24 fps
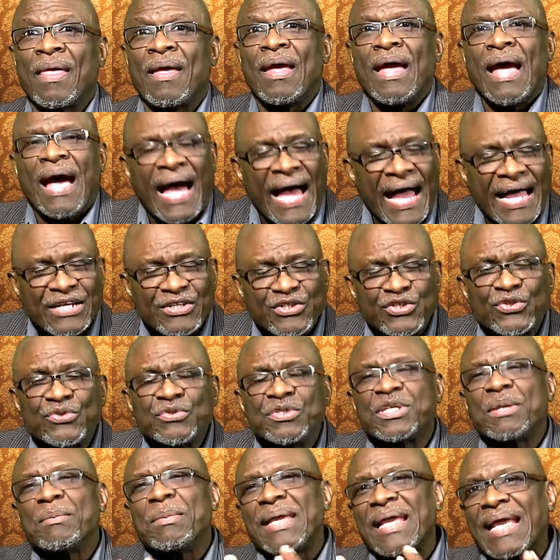I choose
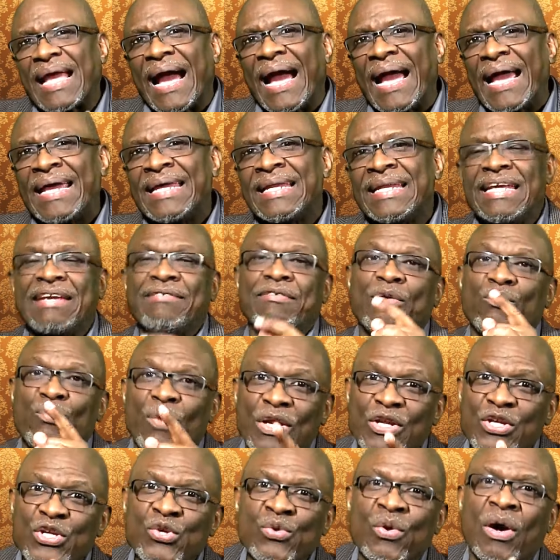to be kind even when
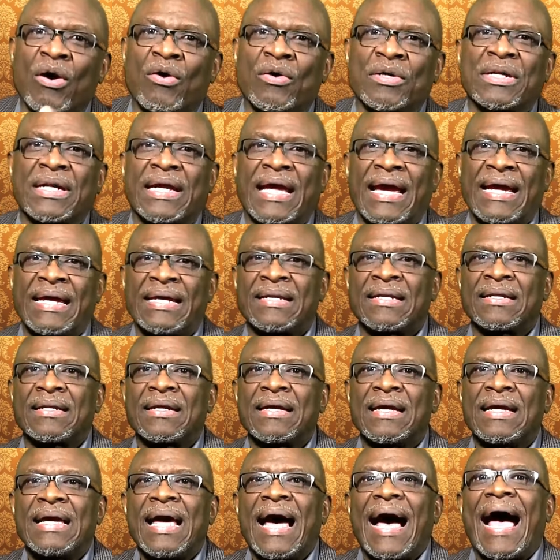you are unkind.
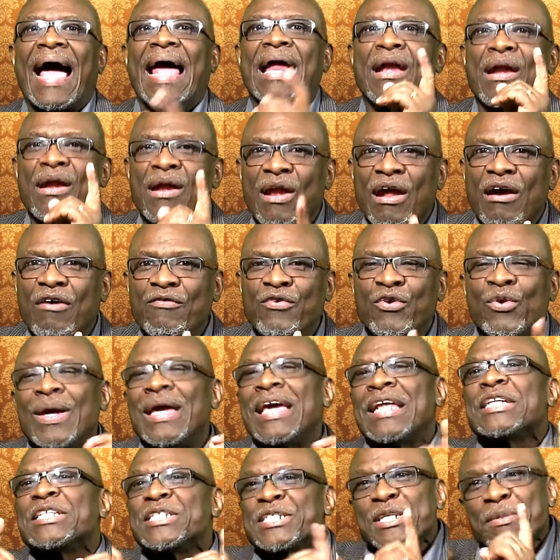I love you
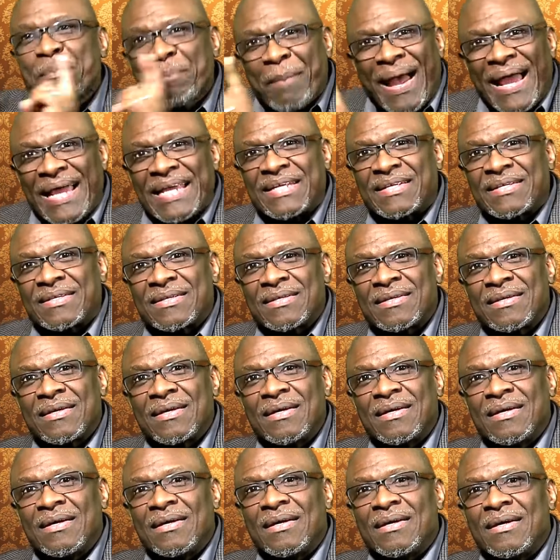in spite
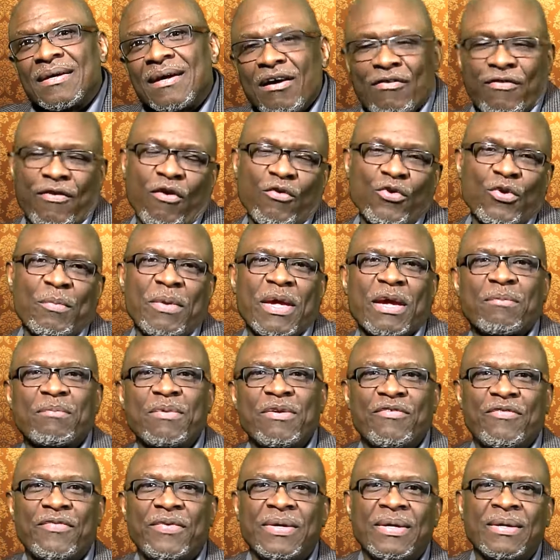of how you make me
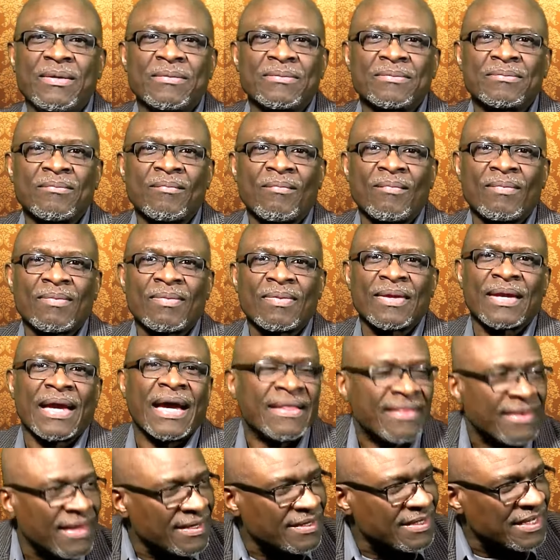feel. And
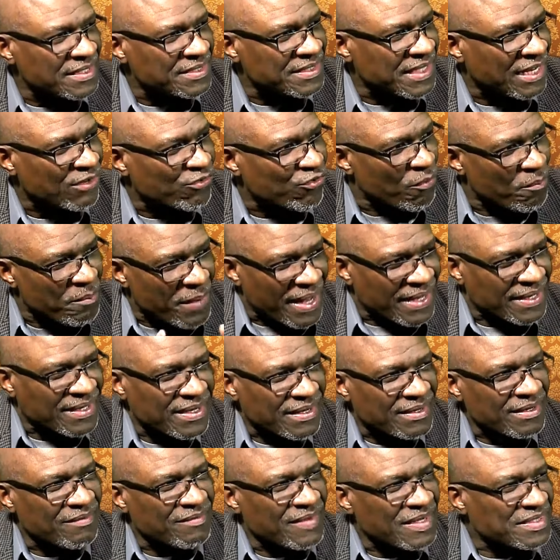then there's that romantic
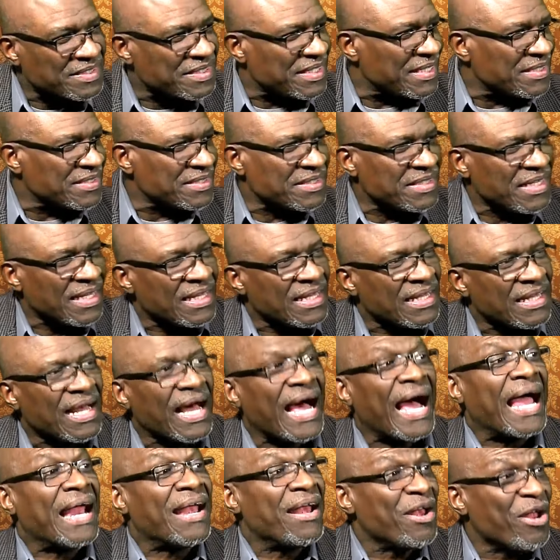love that says,
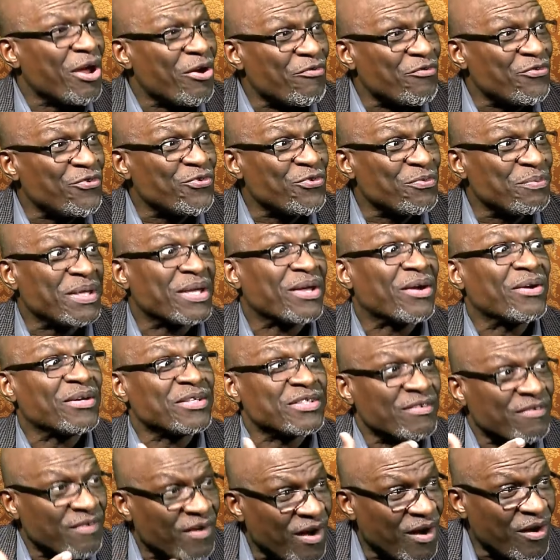I love you because
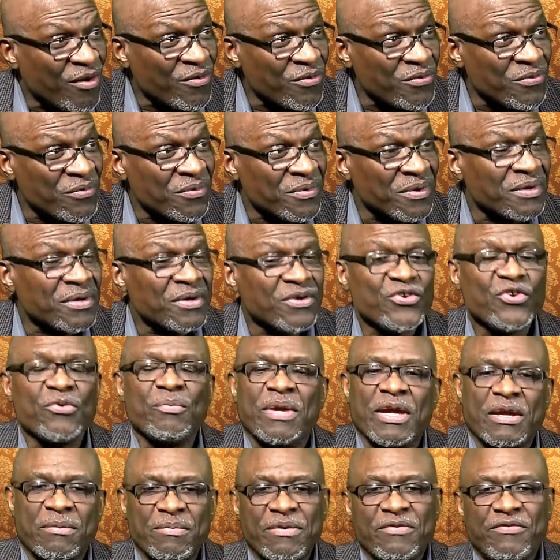of how you
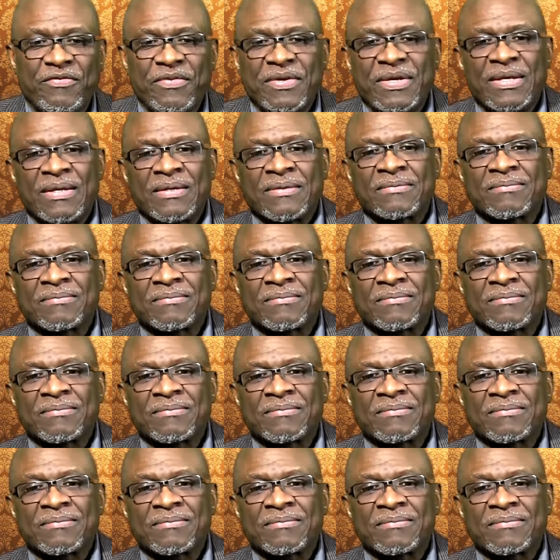make me feel.